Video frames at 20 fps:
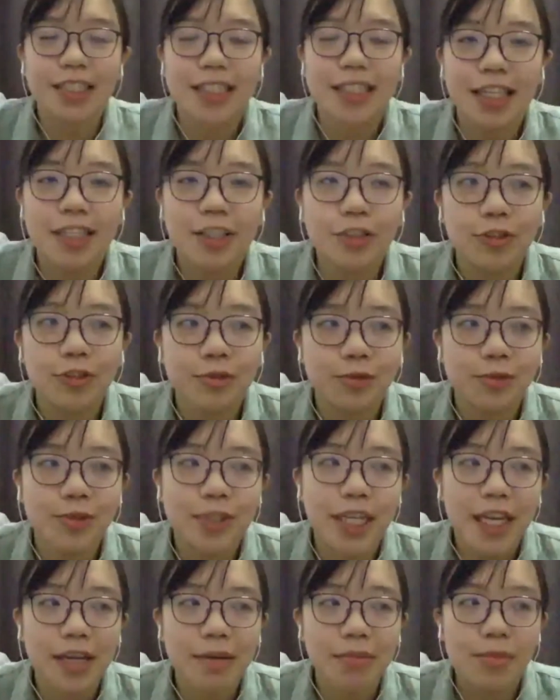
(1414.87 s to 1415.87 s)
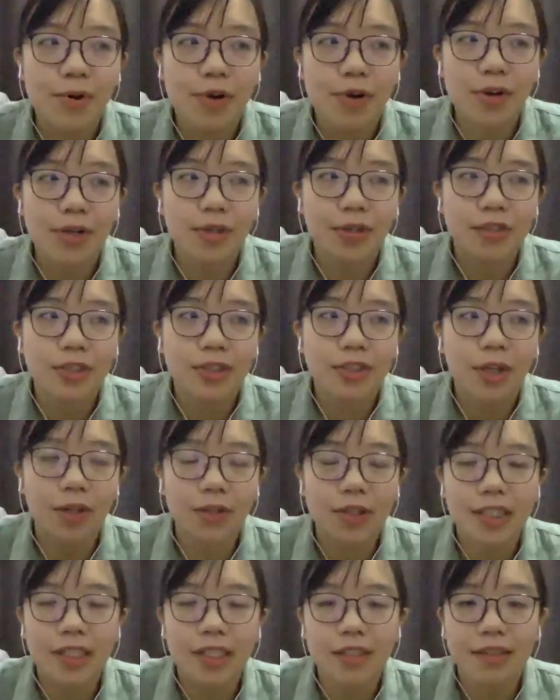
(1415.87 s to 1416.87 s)
tend to take more
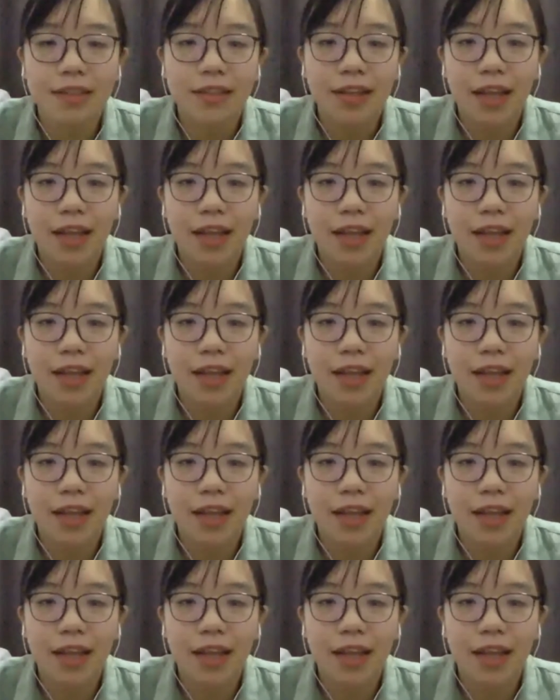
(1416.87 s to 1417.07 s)
salted